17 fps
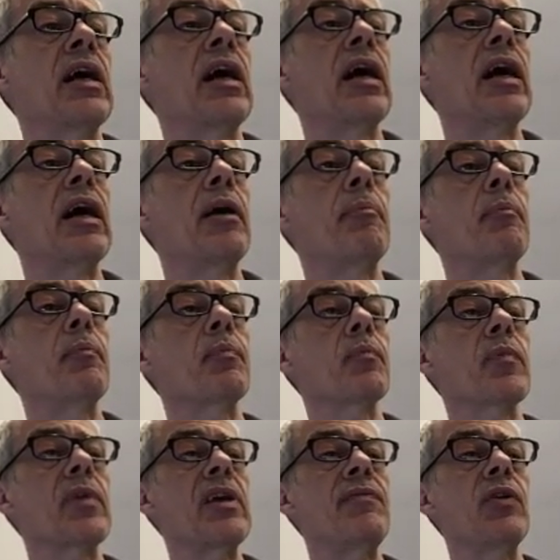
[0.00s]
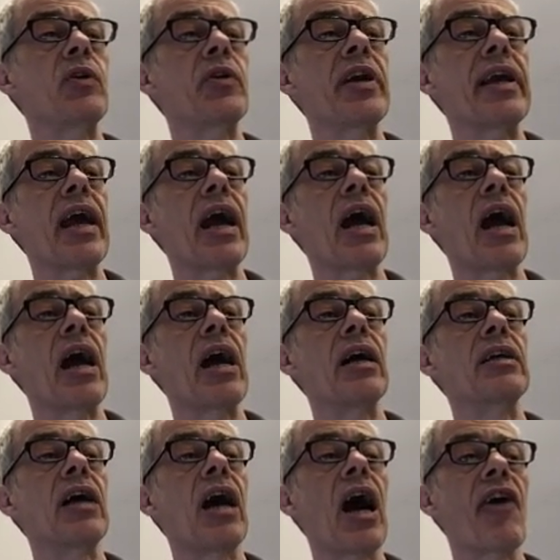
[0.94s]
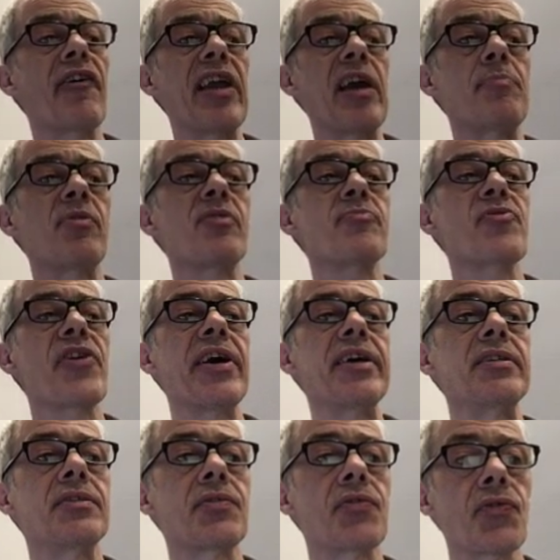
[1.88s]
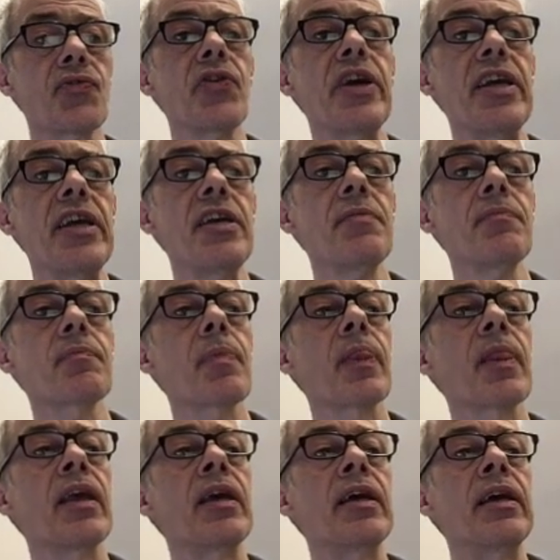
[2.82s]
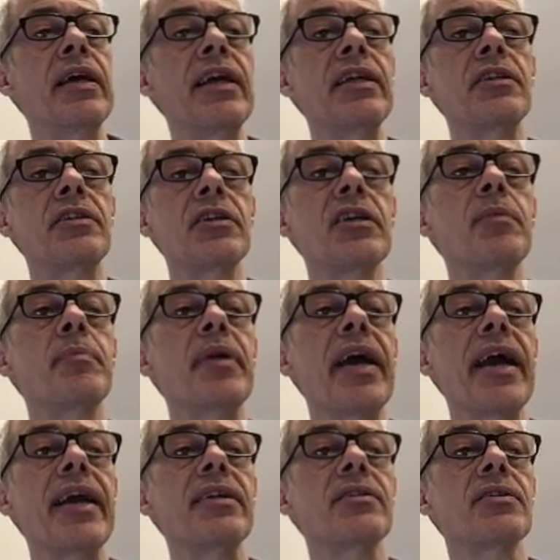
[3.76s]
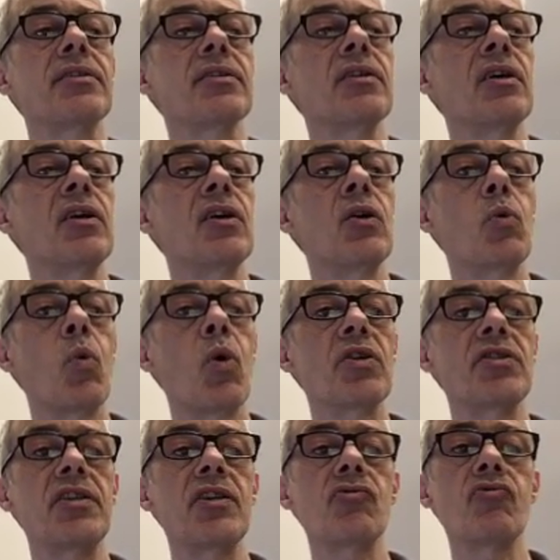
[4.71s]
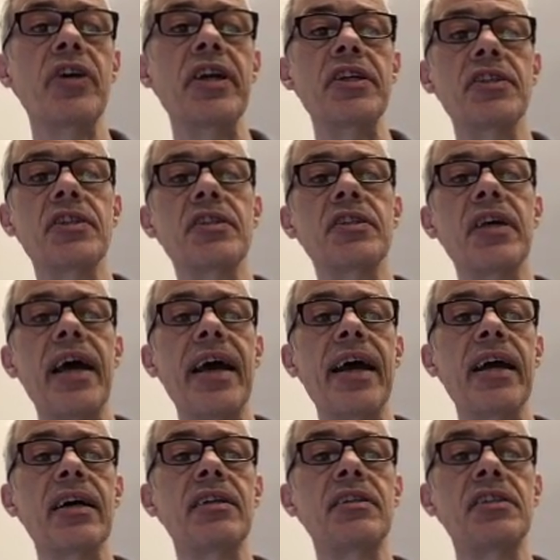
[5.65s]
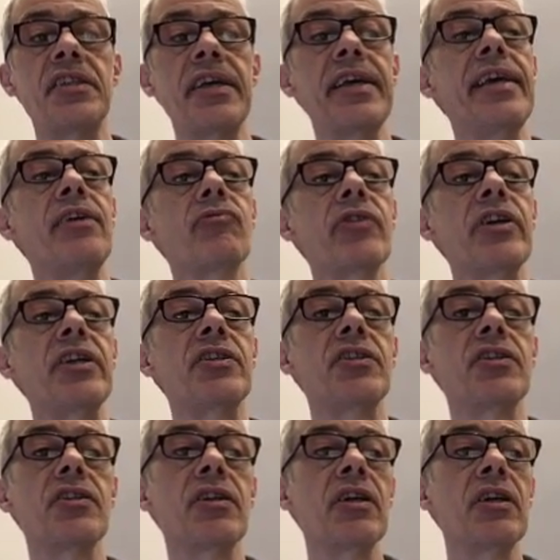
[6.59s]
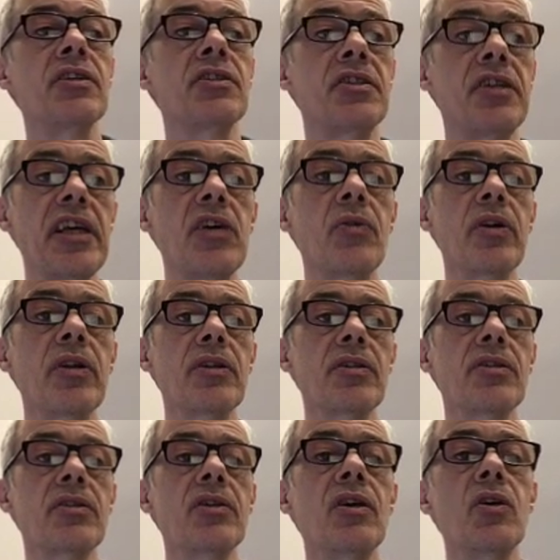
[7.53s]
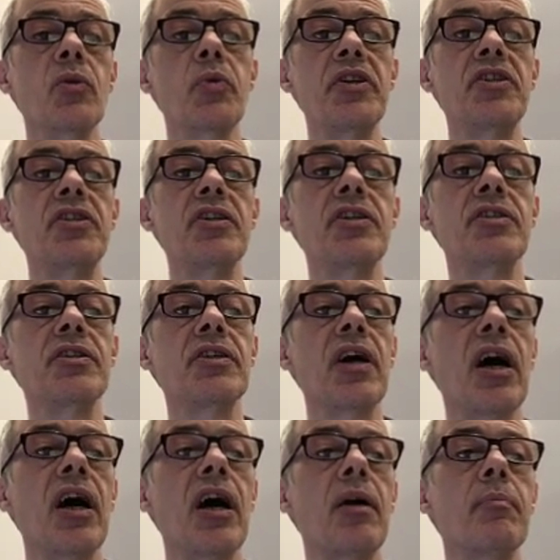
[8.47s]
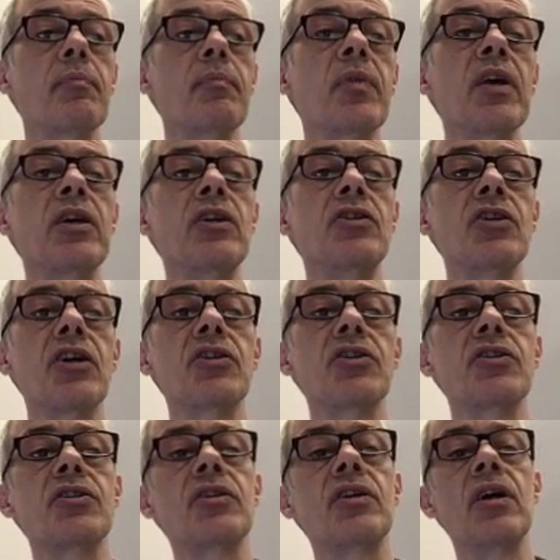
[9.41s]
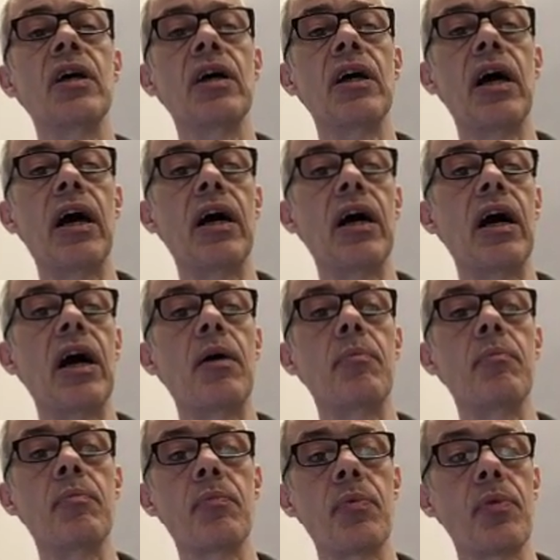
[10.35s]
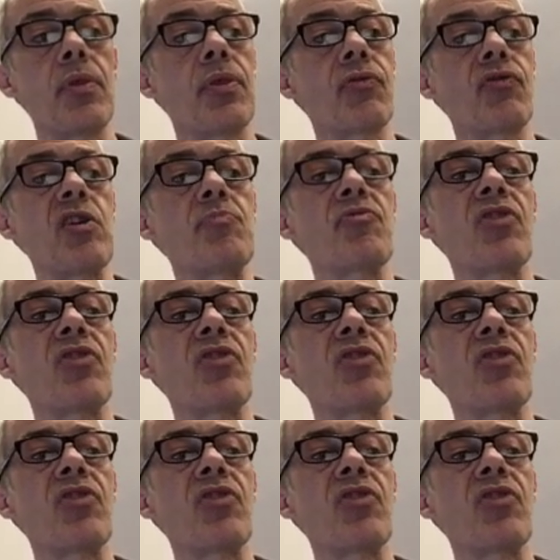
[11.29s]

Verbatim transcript: Um, if you're looking at RNA polymerase 3, it terminates once it reaches a T-rich sequence, which is um, just um, three